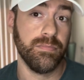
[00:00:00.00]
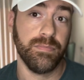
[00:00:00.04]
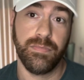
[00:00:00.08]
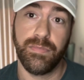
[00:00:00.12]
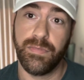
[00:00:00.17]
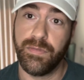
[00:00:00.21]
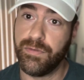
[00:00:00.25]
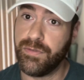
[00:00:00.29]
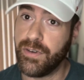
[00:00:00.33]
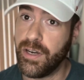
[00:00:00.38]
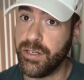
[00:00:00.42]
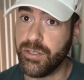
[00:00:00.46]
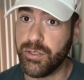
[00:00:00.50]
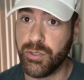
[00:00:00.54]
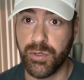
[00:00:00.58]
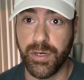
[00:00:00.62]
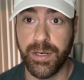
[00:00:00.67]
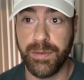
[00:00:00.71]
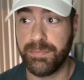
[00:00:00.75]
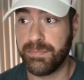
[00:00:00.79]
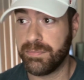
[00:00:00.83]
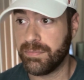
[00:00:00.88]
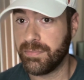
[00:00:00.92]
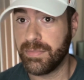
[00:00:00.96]
Fun
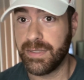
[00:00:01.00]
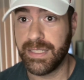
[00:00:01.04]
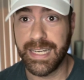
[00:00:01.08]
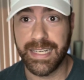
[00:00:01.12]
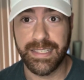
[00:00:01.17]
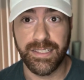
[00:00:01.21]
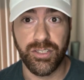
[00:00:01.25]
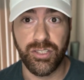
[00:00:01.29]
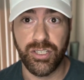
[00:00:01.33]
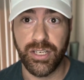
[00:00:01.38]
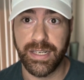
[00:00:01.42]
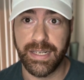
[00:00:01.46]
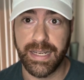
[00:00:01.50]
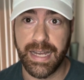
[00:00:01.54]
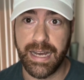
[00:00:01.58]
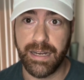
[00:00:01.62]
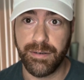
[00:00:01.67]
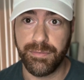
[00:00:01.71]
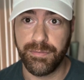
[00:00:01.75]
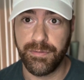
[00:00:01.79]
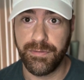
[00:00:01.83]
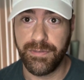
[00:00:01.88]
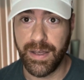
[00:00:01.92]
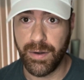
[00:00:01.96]
trip. Got to check
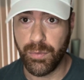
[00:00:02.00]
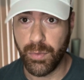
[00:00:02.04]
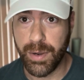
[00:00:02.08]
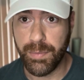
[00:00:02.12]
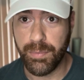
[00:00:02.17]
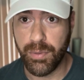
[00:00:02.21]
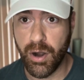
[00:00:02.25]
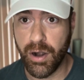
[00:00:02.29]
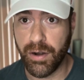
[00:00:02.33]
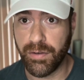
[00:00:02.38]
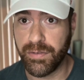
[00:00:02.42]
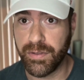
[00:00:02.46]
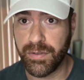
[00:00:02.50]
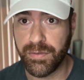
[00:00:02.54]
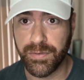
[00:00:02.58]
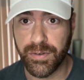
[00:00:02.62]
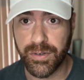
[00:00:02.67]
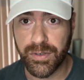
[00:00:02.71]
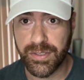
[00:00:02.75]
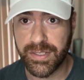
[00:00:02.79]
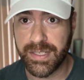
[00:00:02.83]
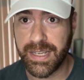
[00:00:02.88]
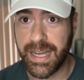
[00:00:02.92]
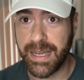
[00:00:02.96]
out Fenway Park for the
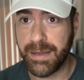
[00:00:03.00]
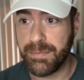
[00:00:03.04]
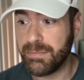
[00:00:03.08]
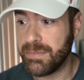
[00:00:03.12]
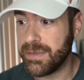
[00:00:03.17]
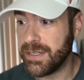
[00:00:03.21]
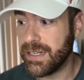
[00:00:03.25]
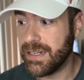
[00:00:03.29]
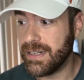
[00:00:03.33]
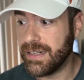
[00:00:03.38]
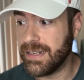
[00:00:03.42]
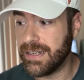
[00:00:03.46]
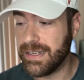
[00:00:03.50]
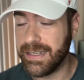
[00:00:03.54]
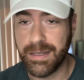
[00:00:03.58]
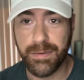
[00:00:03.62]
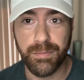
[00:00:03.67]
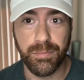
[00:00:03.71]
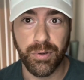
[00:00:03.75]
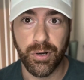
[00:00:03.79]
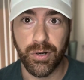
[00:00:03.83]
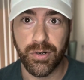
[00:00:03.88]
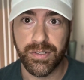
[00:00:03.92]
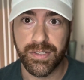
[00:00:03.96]
first time in
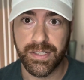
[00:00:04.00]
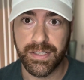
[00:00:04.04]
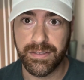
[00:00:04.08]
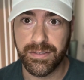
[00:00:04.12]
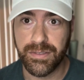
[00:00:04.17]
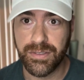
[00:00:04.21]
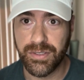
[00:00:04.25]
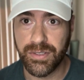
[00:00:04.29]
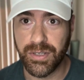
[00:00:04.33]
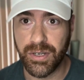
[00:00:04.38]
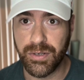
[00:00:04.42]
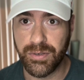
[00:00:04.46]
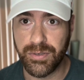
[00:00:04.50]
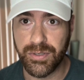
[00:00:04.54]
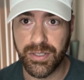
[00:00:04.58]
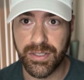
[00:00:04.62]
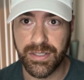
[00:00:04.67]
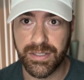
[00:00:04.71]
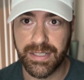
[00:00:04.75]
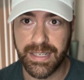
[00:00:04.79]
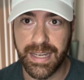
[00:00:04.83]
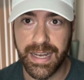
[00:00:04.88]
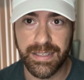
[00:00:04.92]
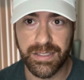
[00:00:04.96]
person. So
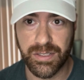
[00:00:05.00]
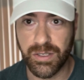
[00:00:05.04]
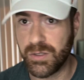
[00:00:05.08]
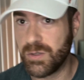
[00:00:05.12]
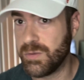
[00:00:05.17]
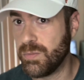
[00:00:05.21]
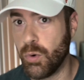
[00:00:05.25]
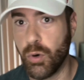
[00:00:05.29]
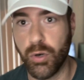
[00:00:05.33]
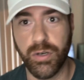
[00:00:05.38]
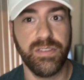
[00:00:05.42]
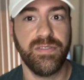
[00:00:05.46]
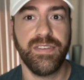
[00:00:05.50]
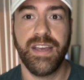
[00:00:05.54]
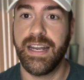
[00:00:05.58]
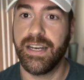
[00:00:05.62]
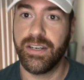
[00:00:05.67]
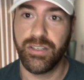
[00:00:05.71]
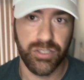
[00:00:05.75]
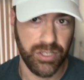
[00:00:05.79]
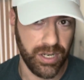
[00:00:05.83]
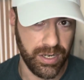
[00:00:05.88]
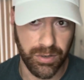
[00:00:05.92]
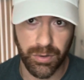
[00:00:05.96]
just as a sports fan
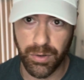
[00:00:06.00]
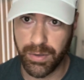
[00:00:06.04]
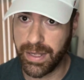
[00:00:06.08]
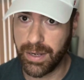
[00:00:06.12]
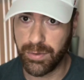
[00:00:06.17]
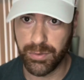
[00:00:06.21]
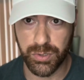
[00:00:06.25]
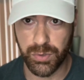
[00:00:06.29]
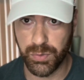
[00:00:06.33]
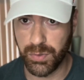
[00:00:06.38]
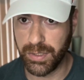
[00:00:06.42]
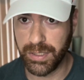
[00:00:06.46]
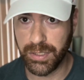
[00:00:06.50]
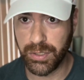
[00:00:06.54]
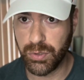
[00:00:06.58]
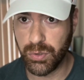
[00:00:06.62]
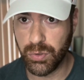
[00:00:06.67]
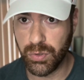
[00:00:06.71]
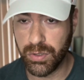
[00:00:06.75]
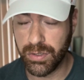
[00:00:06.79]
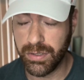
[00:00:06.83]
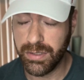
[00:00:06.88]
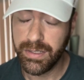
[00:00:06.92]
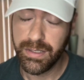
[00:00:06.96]
in general, that was really
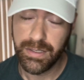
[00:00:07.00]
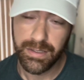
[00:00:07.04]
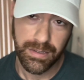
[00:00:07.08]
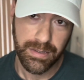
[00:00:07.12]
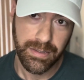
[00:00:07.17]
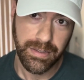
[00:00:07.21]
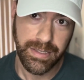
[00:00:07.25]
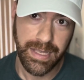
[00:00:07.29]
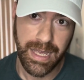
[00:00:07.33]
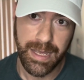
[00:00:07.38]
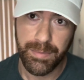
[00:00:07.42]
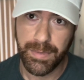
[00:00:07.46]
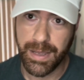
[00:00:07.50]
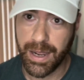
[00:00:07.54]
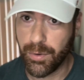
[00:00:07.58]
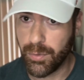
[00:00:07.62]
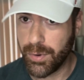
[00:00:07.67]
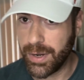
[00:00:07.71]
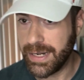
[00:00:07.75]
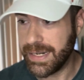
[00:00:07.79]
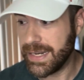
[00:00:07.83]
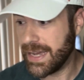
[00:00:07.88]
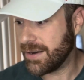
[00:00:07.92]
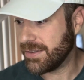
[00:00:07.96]
cool. Game got
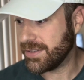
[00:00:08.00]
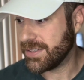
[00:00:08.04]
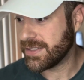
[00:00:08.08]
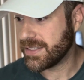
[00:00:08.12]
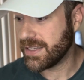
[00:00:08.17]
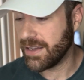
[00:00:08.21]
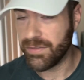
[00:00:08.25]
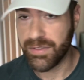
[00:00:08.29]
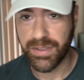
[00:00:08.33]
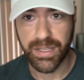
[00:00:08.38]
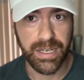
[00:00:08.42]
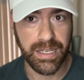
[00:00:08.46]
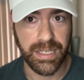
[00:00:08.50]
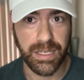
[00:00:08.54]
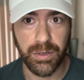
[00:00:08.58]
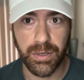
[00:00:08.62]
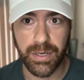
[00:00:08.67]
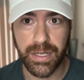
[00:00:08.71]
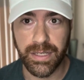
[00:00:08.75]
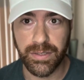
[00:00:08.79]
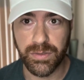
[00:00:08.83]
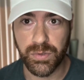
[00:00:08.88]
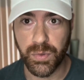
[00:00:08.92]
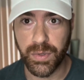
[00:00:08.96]
rained out in the seventh inning. It
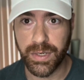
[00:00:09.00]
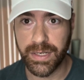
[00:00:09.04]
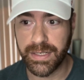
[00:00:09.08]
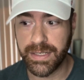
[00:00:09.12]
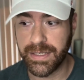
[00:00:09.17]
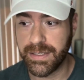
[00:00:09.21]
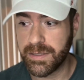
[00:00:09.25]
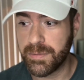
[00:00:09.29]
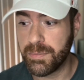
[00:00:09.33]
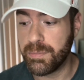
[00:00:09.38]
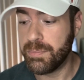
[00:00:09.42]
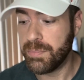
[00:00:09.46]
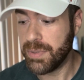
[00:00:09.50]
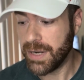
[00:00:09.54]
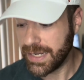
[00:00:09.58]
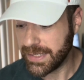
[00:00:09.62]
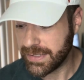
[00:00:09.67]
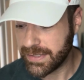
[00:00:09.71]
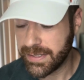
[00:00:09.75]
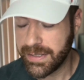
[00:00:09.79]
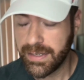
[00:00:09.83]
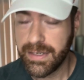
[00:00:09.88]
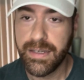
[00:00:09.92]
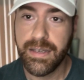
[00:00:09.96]
is what it is,
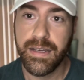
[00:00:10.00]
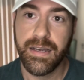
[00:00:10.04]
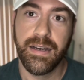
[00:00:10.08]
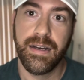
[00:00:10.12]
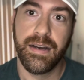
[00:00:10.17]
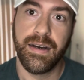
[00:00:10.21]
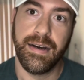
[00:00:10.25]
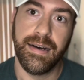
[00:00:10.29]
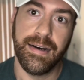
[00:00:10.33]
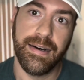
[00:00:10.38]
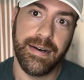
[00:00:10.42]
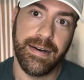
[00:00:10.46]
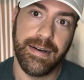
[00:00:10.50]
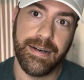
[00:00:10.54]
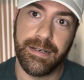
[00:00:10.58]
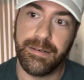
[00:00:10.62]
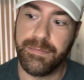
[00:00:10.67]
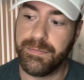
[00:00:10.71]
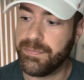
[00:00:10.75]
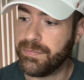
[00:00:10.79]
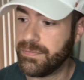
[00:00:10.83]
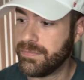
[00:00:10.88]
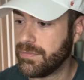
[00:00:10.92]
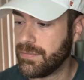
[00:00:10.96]
but
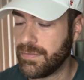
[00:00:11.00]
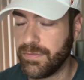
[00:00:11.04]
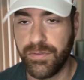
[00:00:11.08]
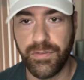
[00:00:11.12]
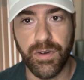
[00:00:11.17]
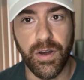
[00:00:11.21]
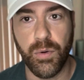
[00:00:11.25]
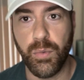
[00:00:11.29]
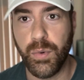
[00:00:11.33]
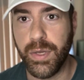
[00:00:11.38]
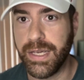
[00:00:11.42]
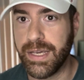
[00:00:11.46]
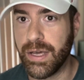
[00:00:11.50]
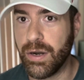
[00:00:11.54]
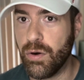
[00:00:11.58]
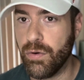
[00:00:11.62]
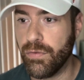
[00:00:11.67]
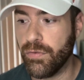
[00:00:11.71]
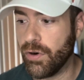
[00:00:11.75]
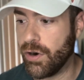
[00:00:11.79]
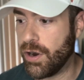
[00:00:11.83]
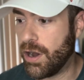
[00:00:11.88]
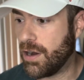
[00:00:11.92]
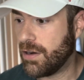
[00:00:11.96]
fun weekend
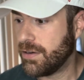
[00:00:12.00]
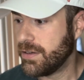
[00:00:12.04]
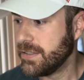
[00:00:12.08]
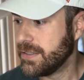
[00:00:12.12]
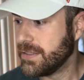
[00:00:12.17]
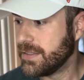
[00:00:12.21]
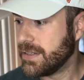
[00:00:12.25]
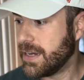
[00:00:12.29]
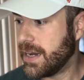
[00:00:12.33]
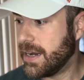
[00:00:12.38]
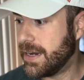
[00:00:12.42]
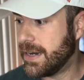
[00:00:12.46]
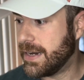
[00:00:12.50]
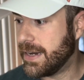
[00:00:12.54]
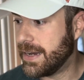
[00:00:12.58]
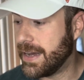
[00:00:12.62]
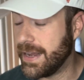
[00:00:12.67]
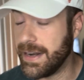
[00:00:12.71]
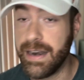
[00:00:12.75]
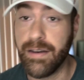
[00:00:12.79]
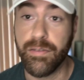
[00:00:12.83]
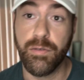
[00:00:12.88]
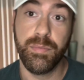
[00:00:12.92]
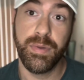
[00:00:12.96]
overall.
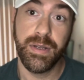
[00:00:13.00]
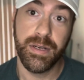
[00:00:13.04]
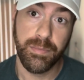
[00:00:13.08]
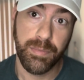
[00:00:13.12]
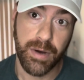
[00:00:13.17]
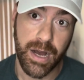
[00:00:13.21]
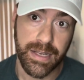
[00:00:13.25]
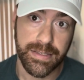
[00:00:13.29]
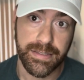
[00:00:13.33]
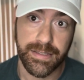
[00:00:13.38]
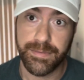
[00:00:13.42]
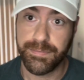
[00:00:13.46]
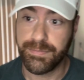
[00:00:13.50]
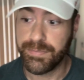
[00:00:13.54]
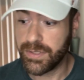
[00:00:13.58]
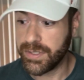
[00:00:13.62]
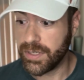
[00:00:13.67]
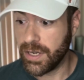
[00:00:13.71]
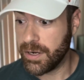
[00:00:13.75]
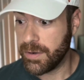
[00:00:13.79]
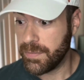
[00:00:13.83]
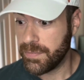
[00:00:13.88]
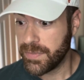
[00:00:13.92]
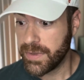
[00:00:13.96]
Had never been to Boston,
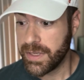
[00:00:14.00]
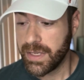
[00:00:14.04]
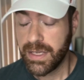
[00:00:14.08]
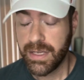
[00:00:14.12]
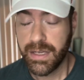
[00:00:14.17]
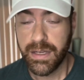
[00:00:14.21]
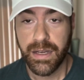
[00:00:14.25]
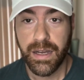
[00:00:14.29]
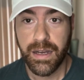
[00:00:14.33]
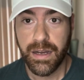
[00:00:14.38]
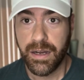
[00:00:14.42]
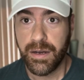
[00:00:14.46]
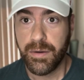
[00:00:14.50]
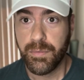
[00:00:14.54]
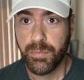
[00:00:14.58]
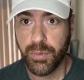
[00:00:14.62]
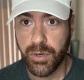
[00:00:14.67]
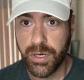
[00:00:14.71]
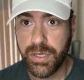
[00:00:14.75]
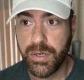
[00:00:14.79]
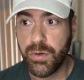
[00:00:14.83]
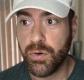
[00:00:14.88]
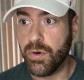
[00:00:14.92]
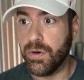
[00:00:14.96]
so
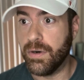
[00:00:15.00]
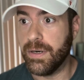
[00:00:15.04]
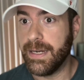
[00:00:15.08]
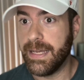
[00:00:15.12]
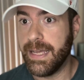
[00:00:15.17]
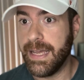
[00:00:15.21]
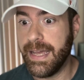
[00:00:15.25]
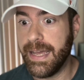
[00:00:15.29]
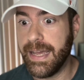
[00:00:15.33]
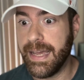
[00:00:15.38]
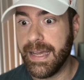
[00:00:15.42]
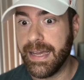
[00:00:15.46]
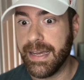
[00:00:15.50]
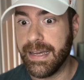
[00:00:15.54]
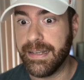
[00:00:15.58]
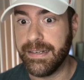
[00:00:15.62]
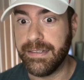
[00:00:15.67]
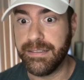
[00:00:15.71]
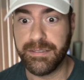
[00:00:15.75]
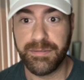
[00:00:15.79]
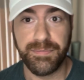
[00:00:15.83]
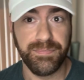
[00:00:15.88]
pretty cool. And